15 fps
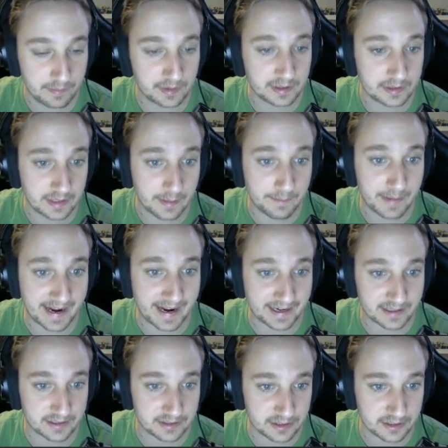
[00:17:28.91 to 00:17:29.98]
get back
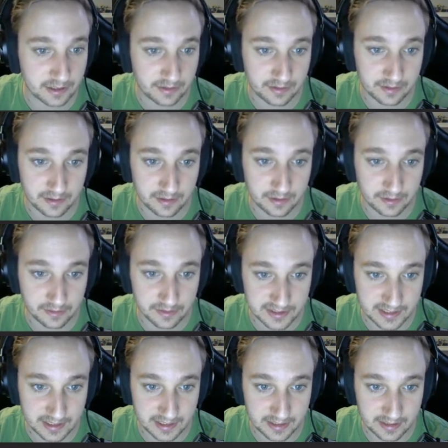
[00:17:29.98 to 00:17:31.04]
to the
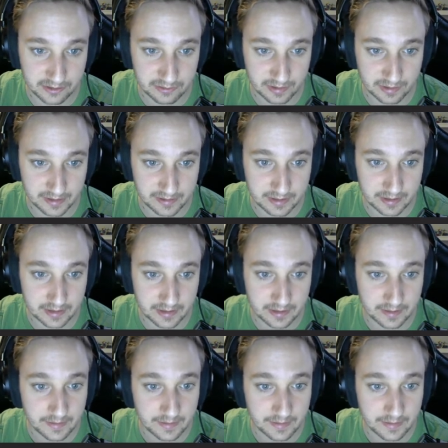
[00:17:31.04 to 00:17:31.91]
C that's right there.